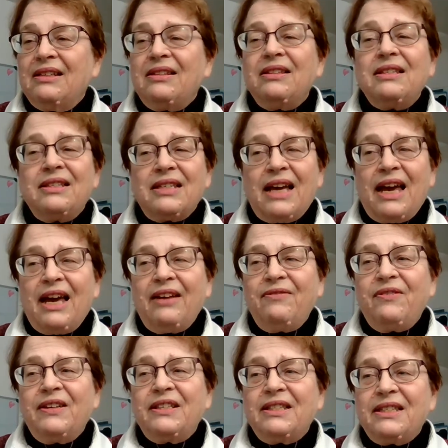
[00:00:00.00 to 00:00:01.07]
this
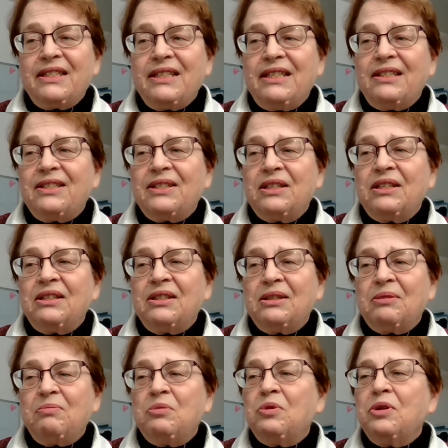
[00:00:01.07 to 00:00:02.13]
Advent season
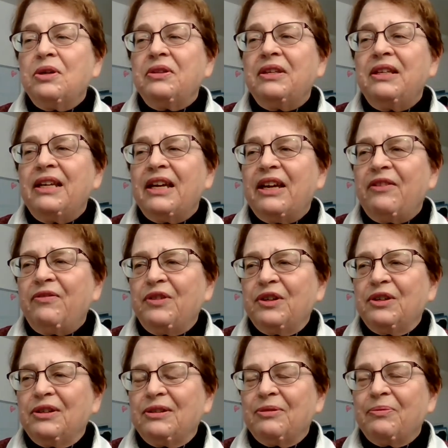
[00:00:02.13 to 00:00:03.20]
more than
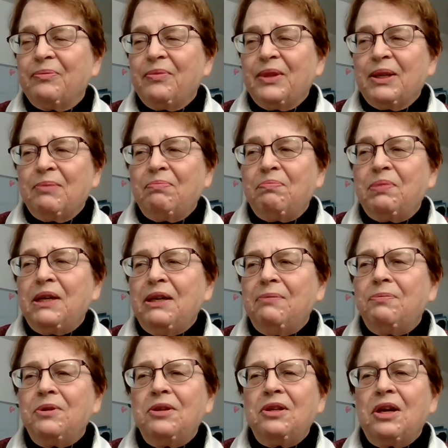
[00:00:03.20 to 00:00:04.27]
ever.
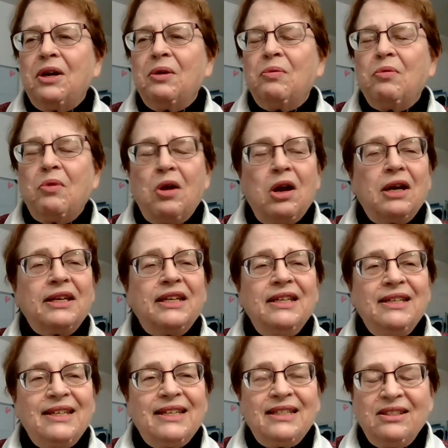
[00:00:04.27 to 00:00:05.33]
People are
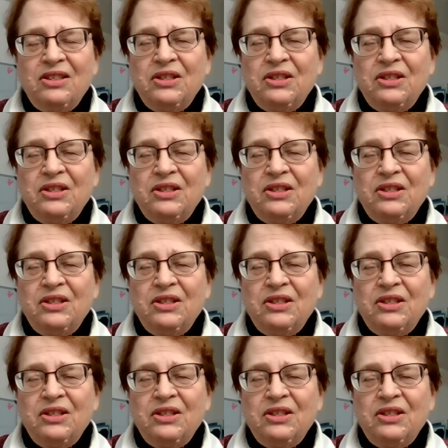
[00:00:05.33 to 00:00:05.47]
walking in